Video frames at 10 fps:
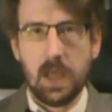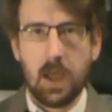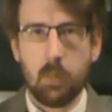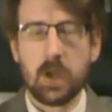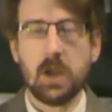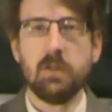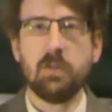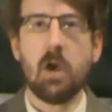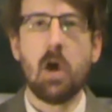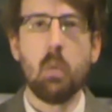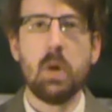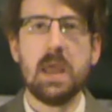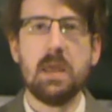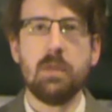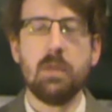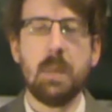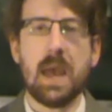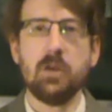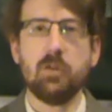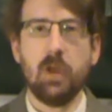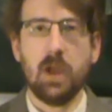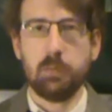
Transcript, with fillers: And we're going to start with the match that